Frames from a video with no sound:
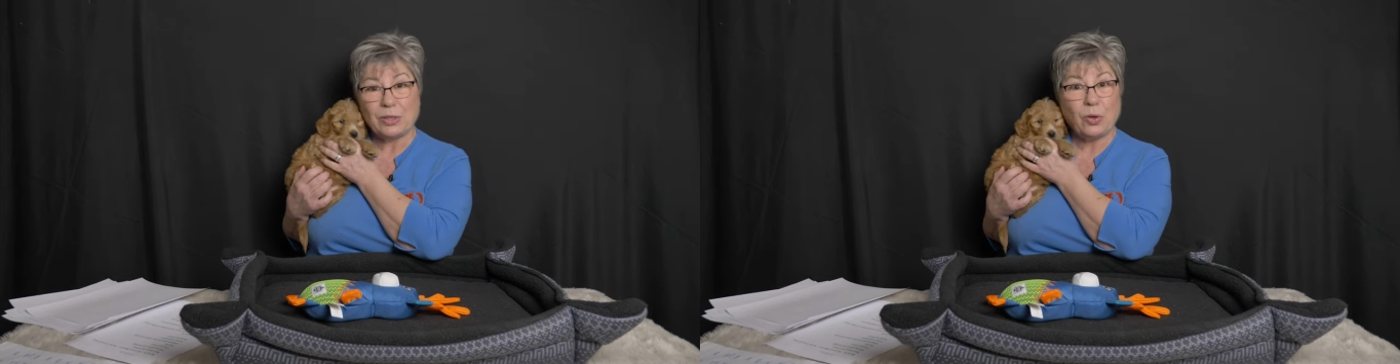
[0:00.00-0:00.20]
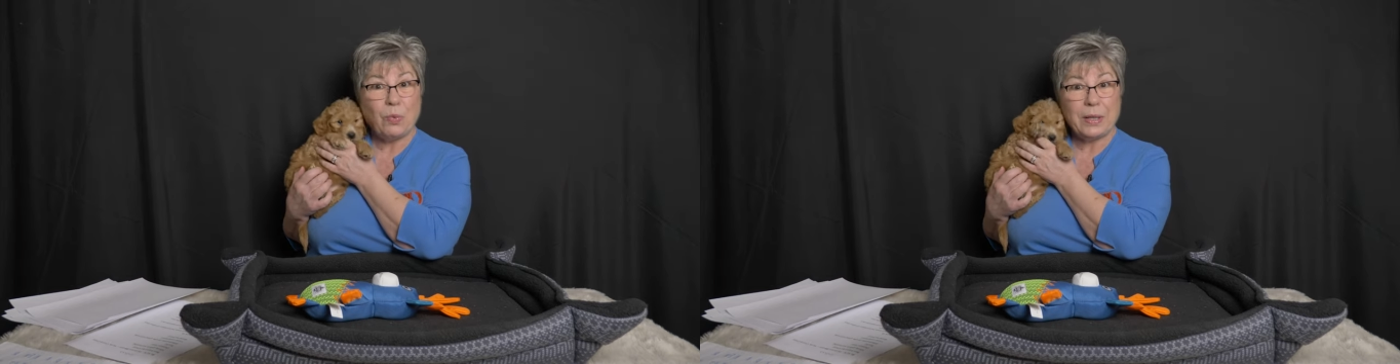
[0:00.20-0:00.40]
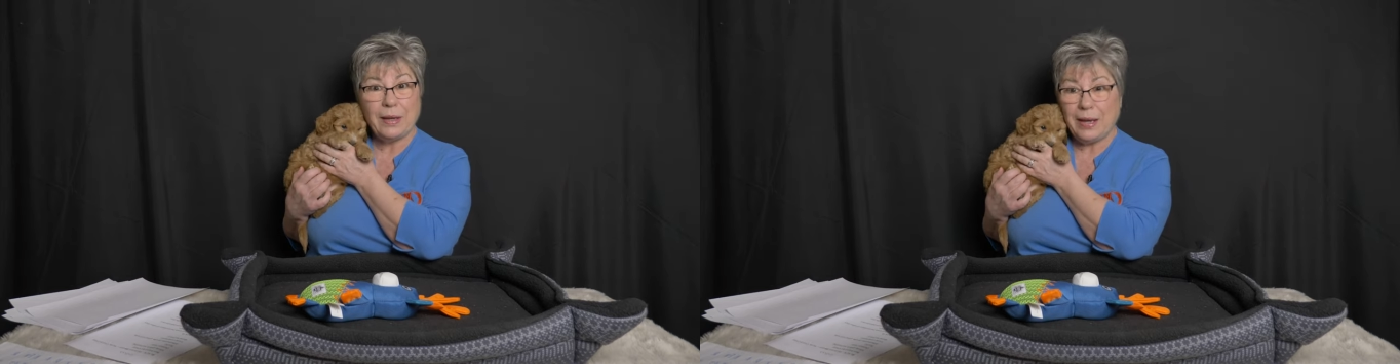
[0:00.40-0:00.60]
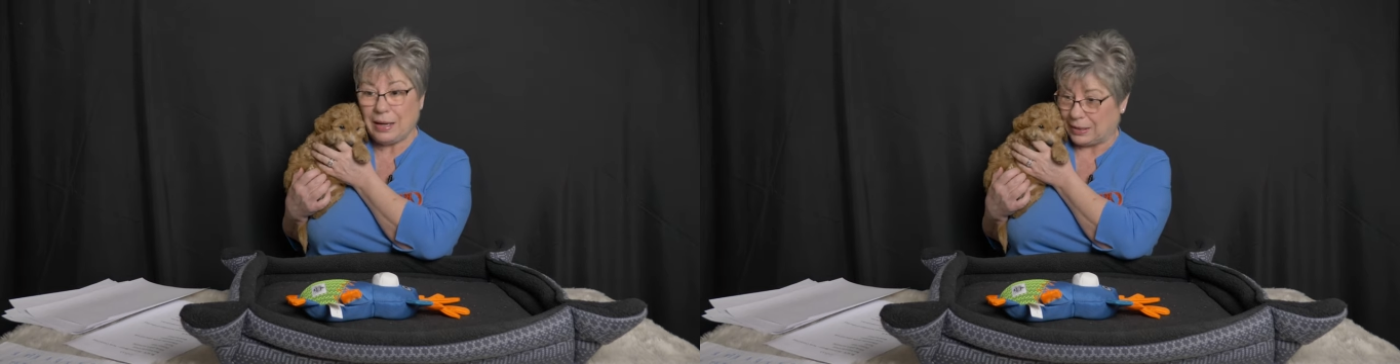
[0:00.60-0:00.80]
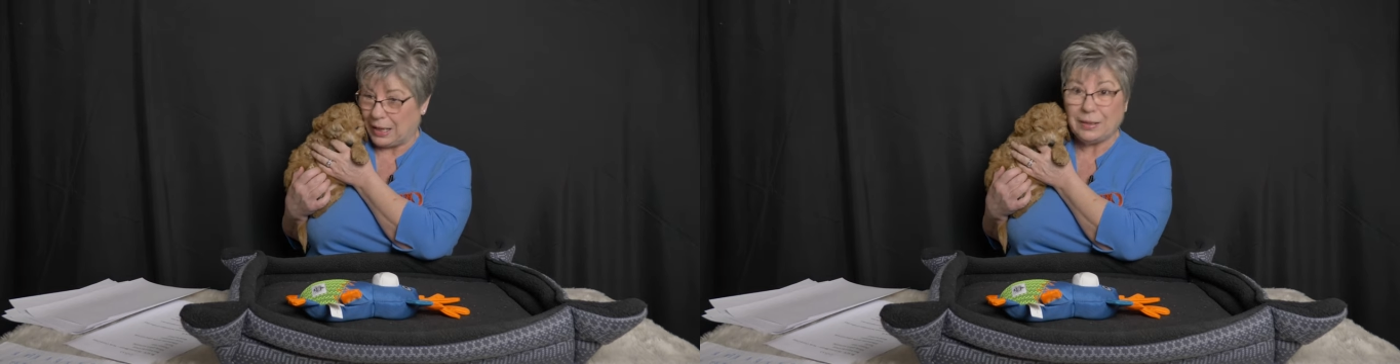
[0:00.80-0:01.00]
So, what the
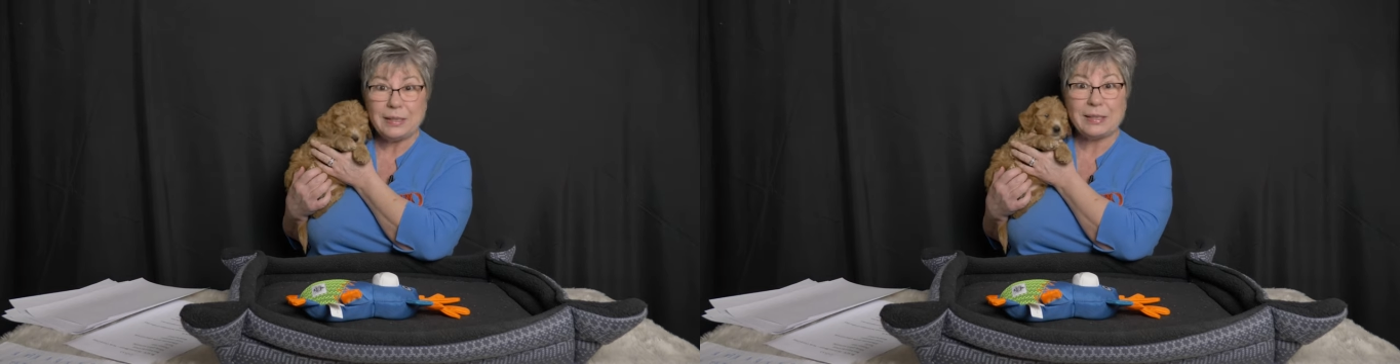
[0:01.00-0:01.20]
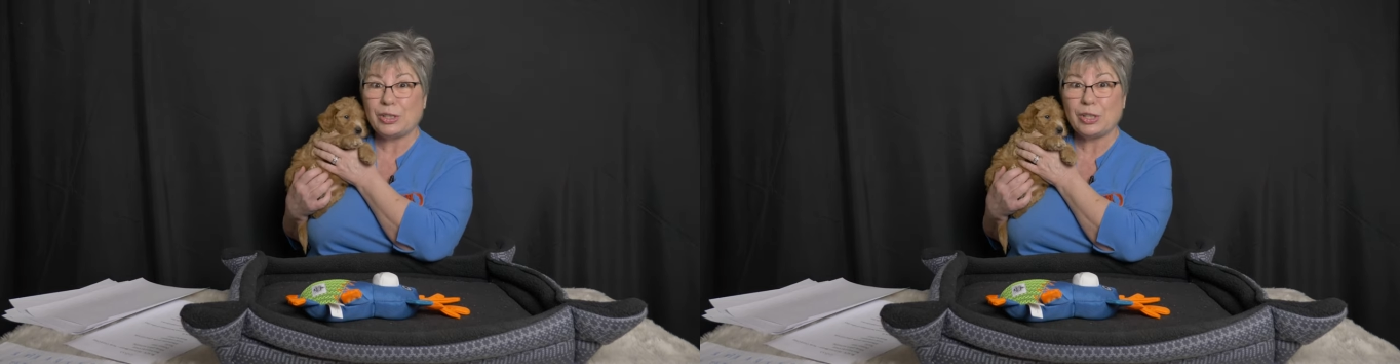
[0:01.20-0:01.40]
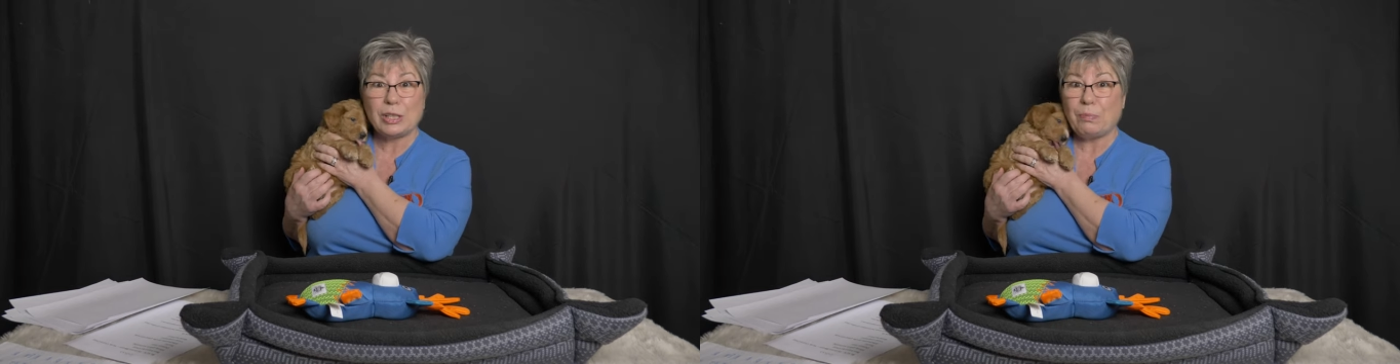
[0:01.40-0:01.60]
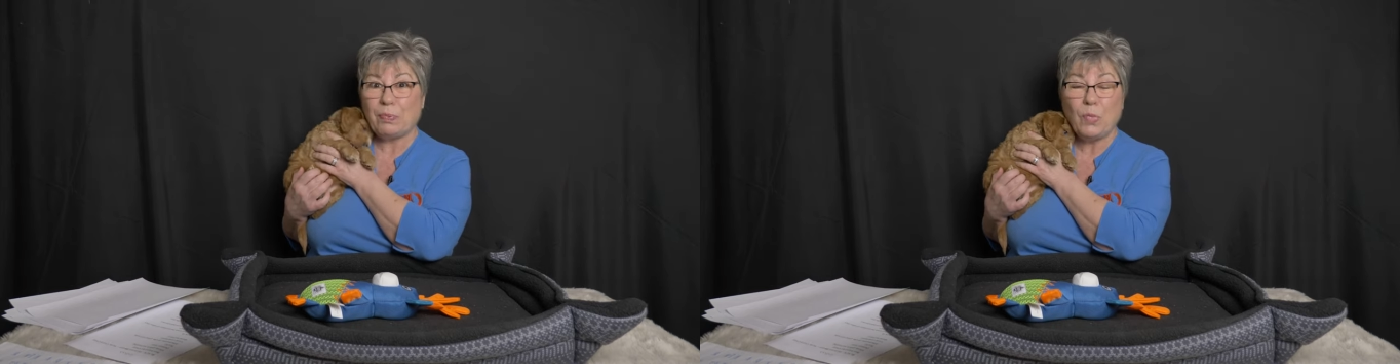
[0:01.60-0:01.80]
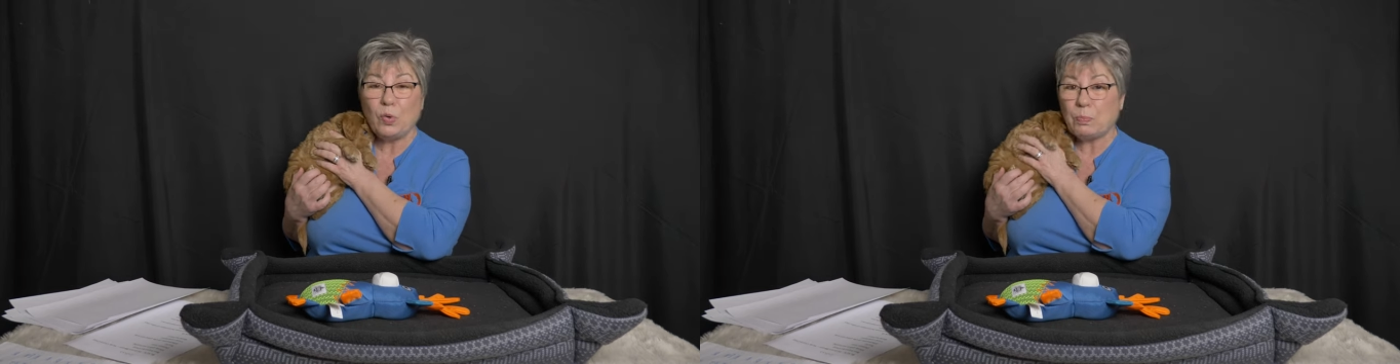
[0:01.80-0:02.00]
heck? Dallas is just the
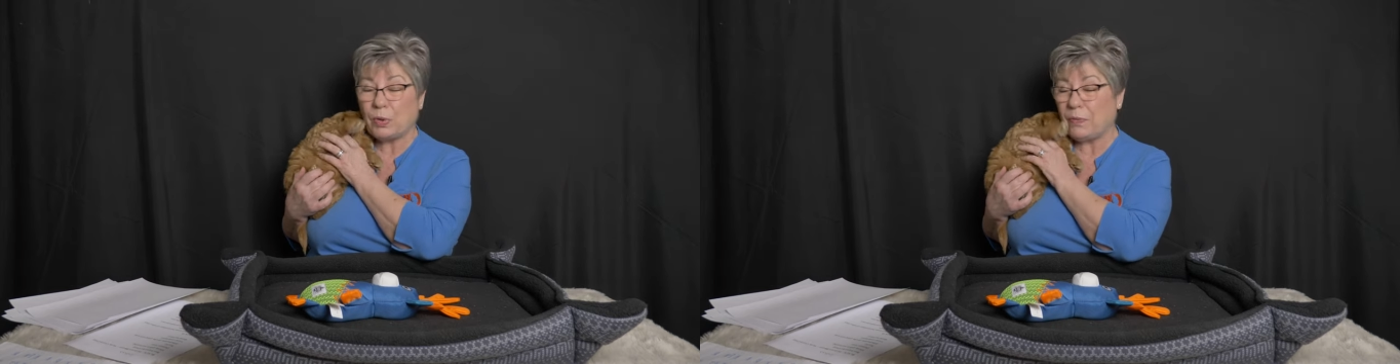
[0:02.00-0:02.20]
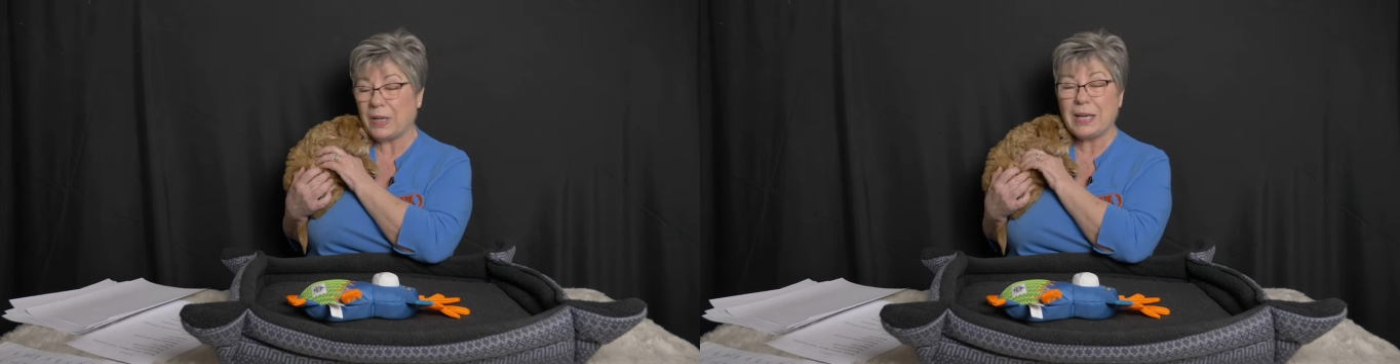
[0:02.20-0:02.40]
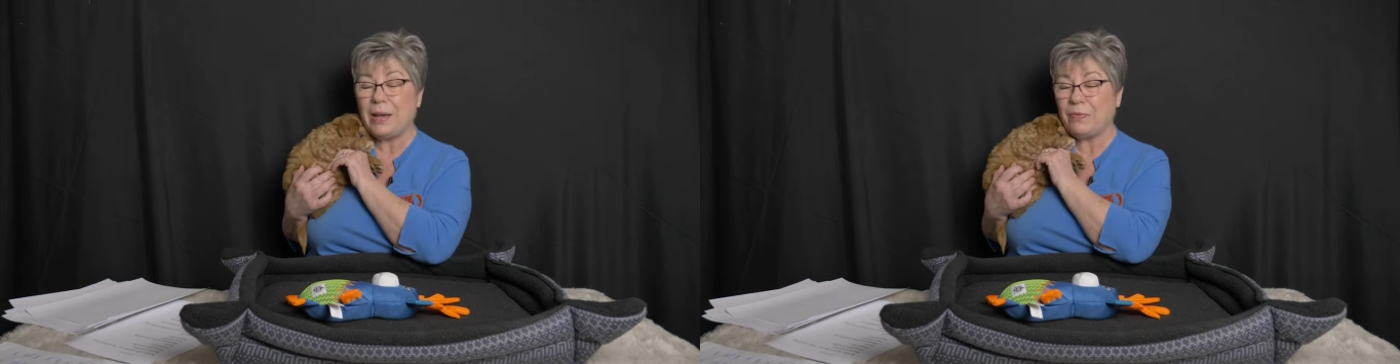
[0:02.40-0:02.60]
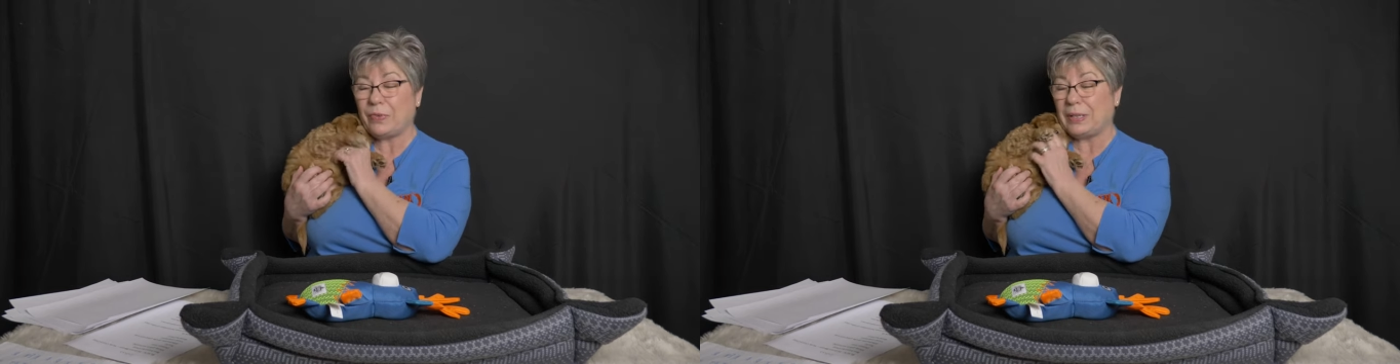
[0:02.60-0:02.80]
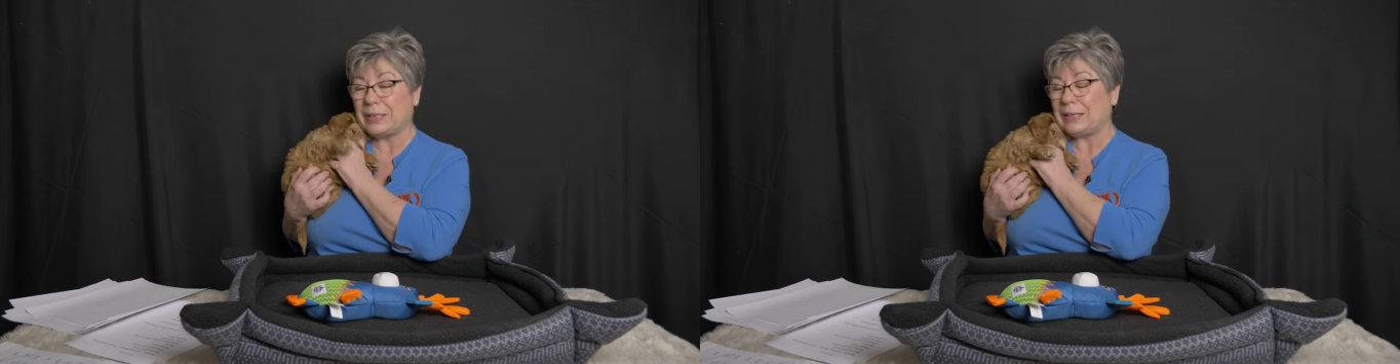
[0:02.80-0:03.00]
most perfect name
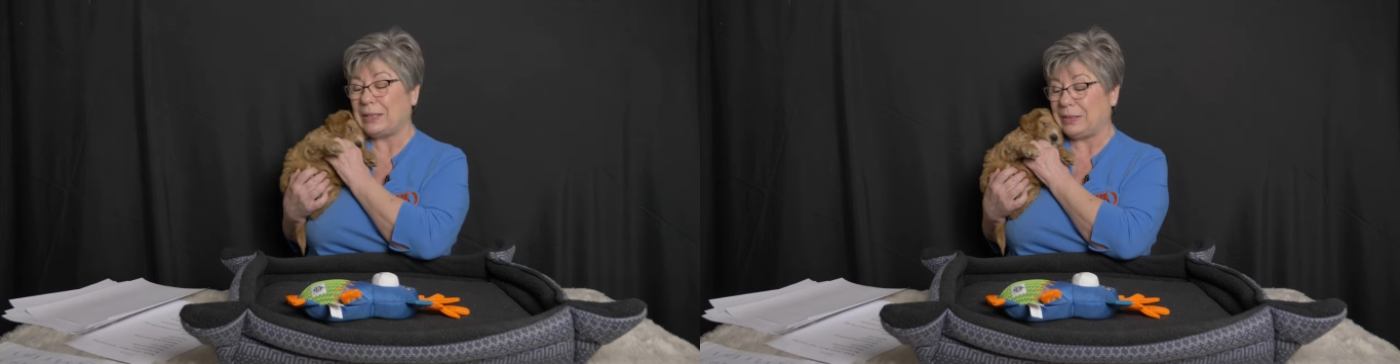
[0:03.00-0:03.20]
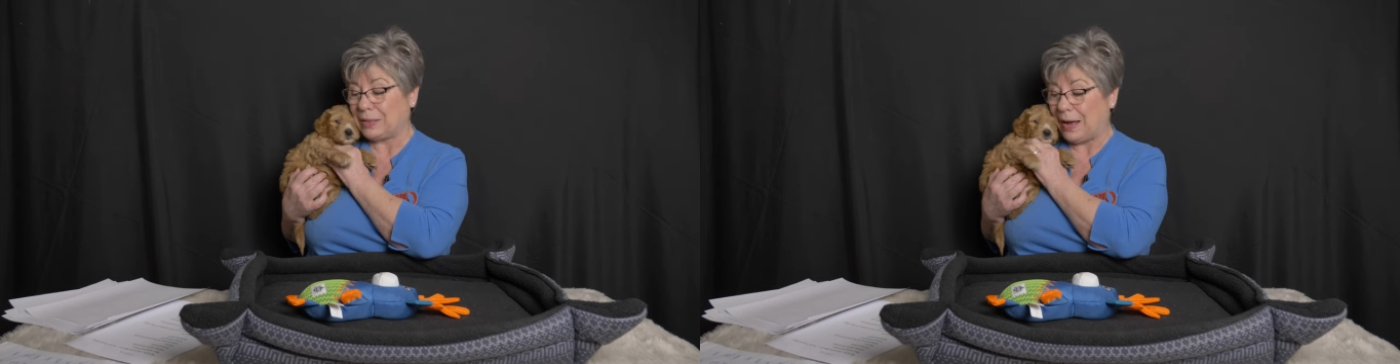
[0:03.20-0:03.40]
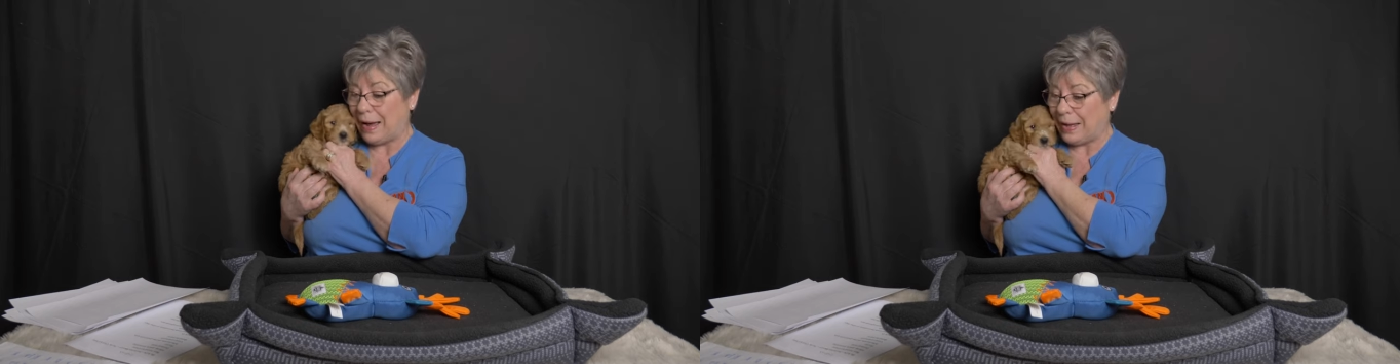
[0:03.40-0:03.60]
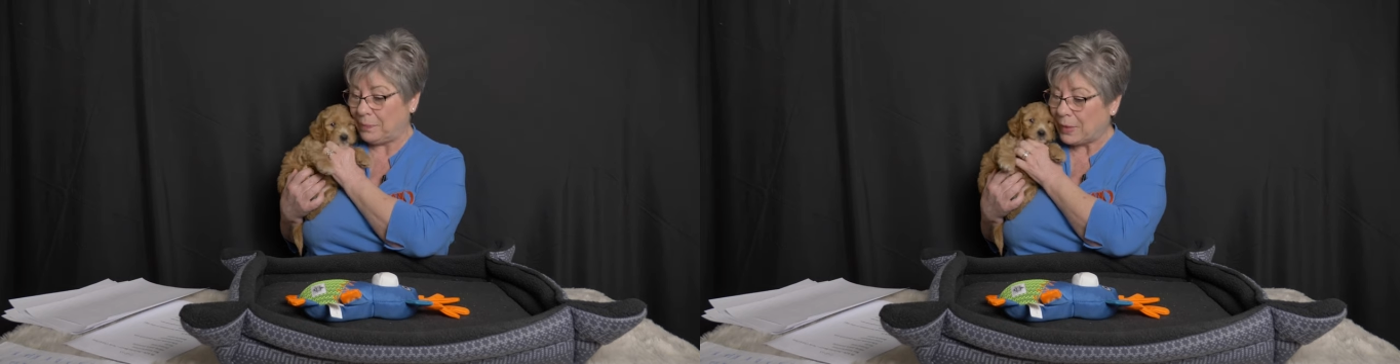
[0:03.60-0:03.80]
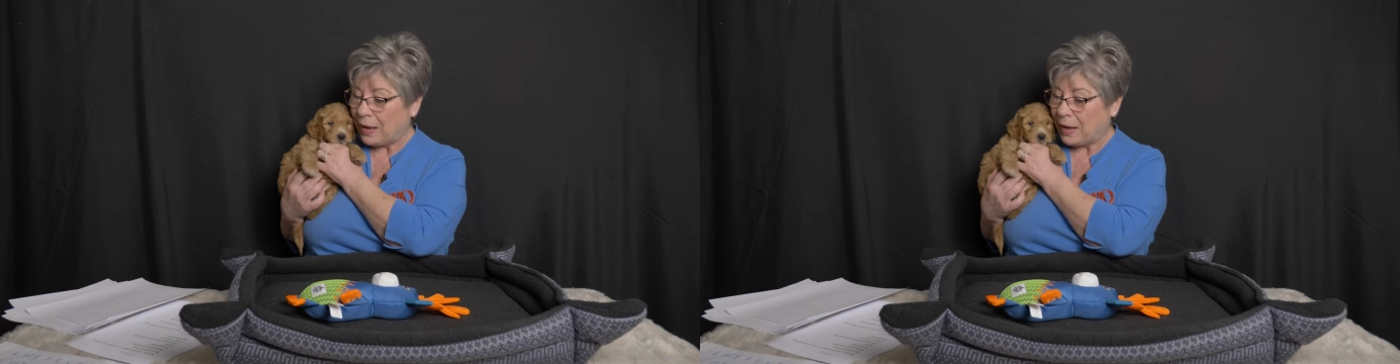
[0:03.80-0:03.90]
for this little guy.